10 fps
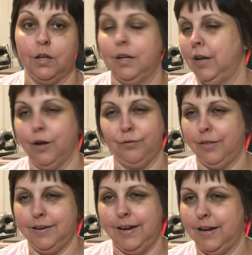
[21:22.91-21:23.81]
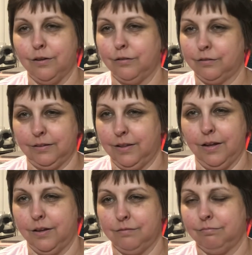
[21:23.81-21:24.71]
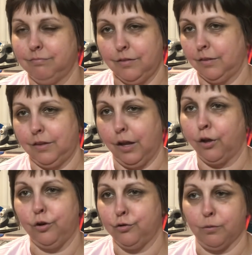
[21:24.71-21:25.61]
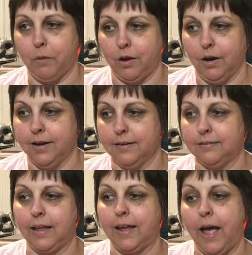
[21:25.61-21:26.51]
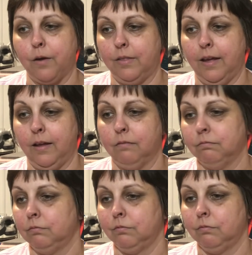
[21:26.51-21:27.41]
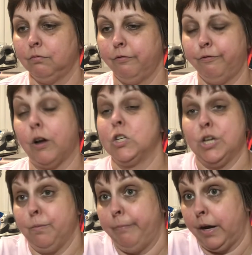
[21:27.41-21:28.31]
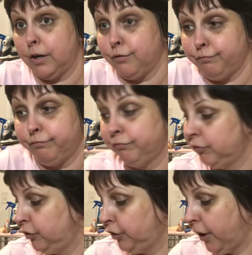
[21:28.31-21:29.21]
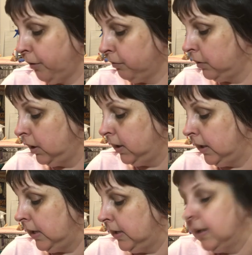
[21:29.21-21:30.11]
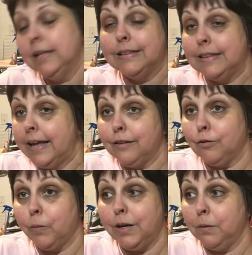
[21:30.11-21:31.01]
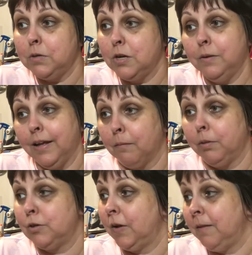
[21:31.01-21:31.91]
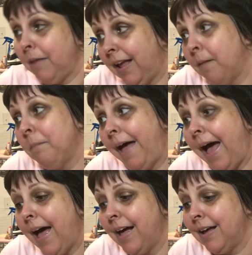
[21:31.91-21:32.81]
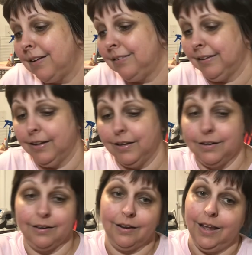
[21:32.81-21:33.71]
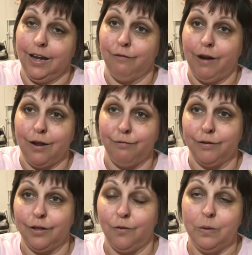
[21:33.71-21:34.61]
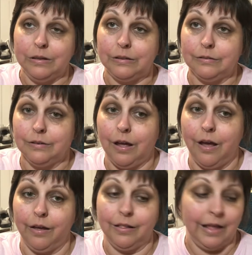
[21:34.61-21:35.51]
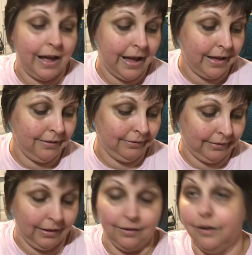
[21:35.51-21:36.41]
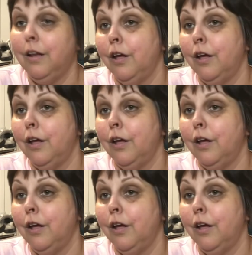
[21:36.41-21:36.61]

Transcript: you know, the needles and the, the accoutrement. I just like how they function better. So that's what I'm doing between making bags and getting ready for the quilt uh, class and